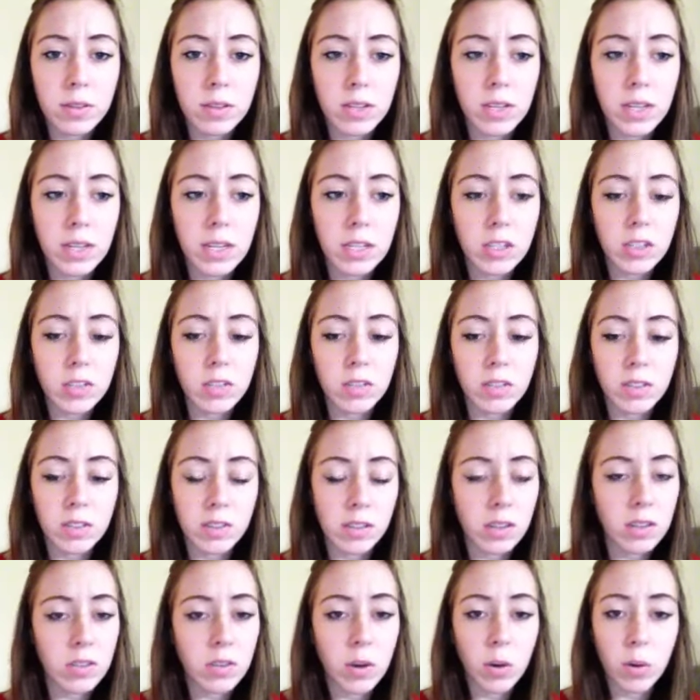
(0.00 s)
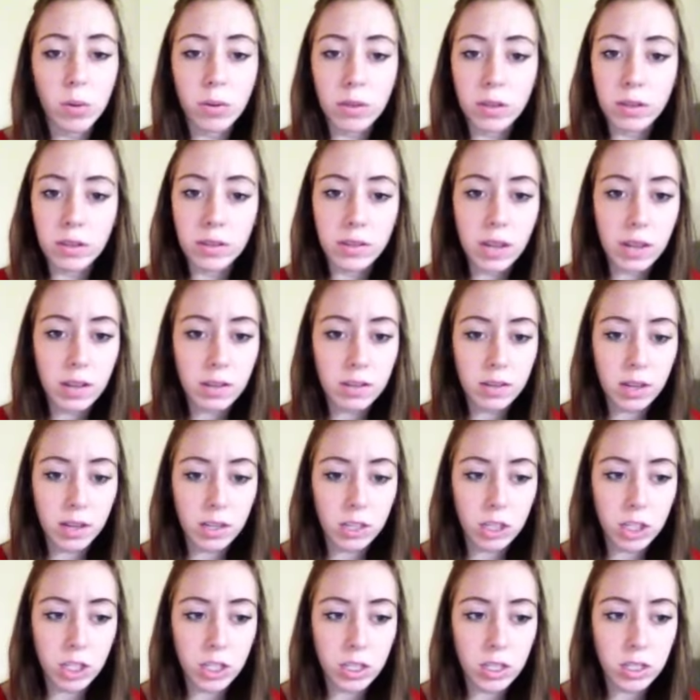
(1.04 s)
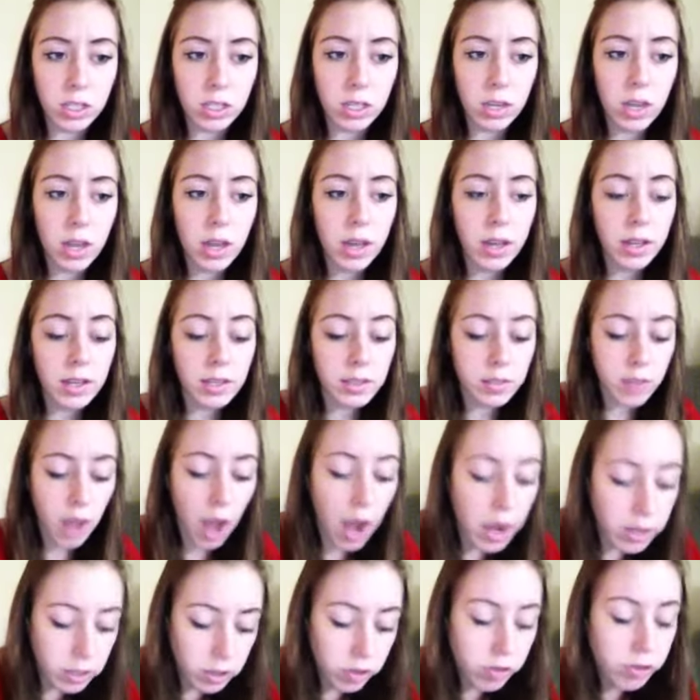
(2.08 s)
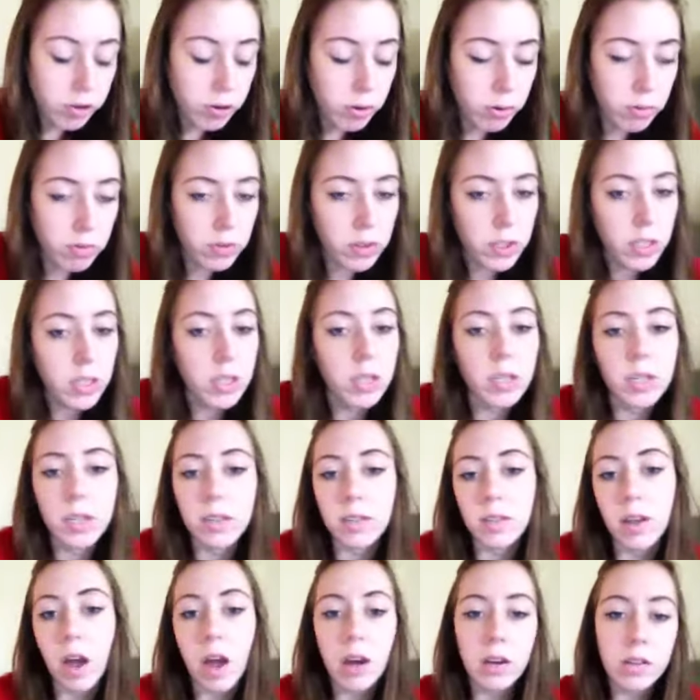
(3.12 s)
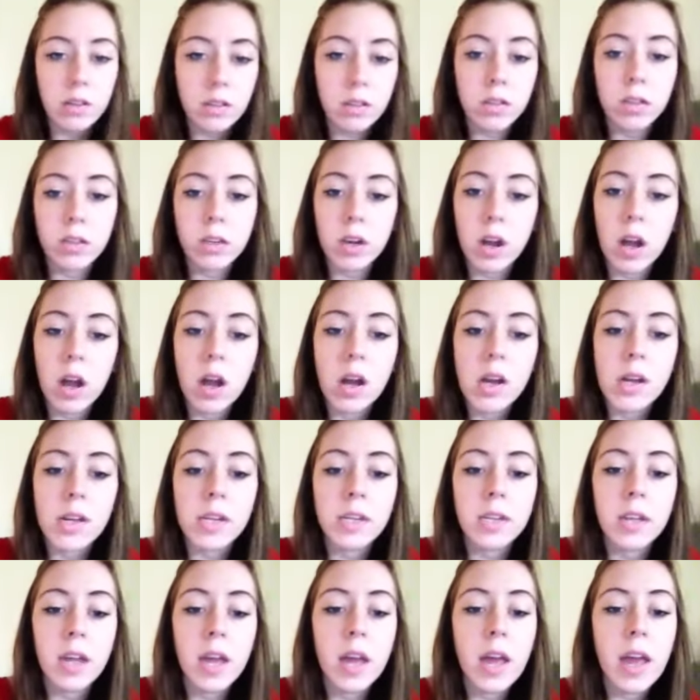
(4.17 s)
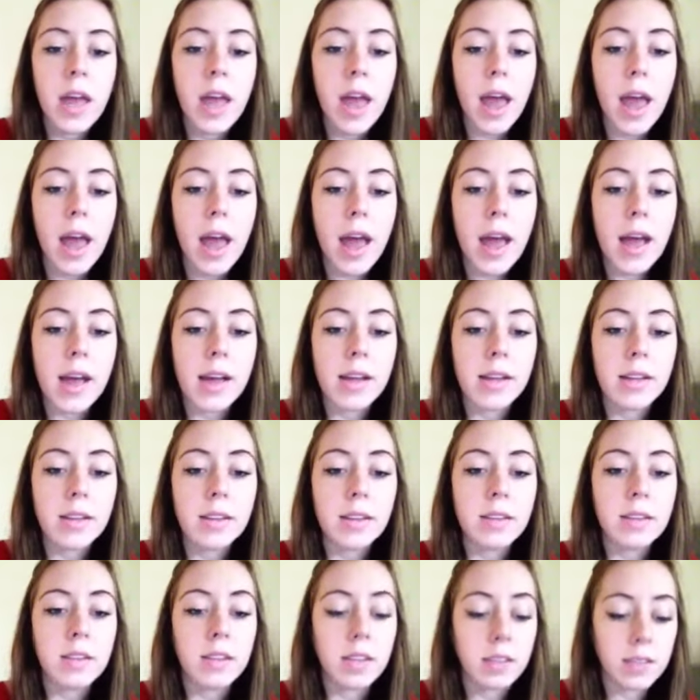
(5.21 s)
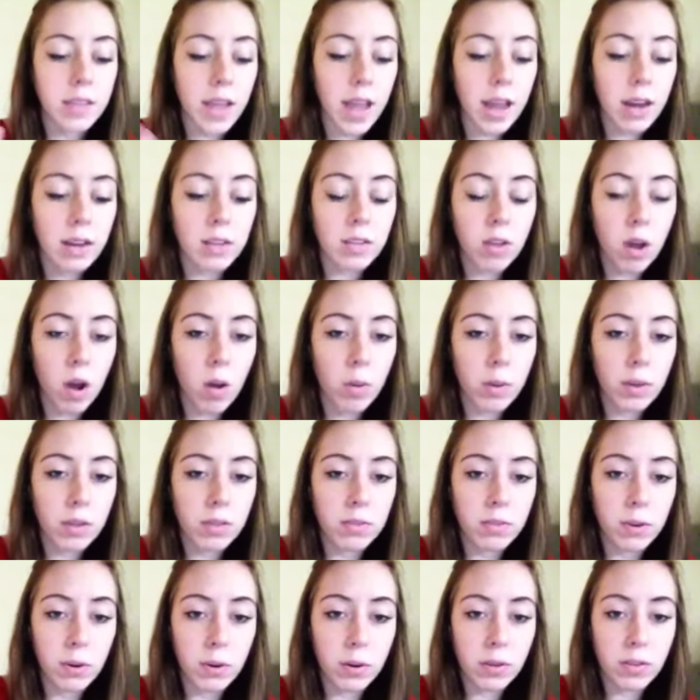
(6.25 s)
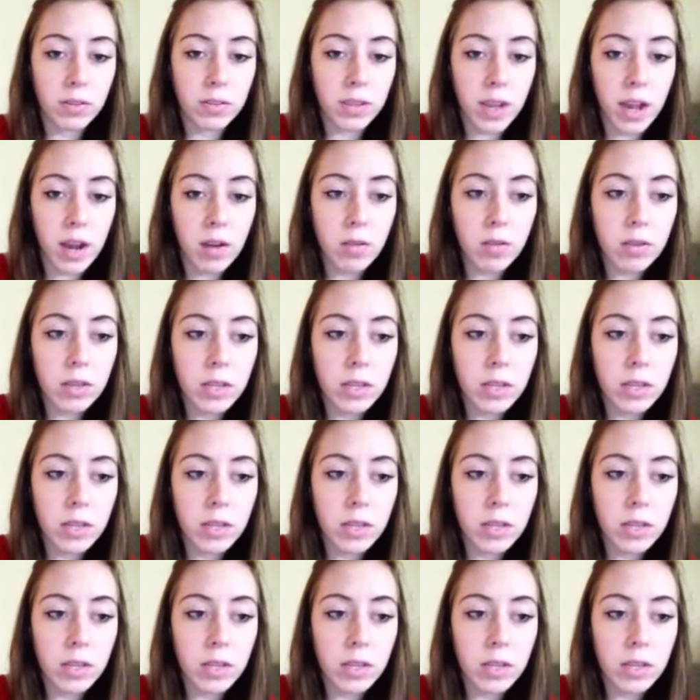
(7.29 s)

He just sits in his own little desk section, he's hunched over, he's got his hood on, and his head is always focused down.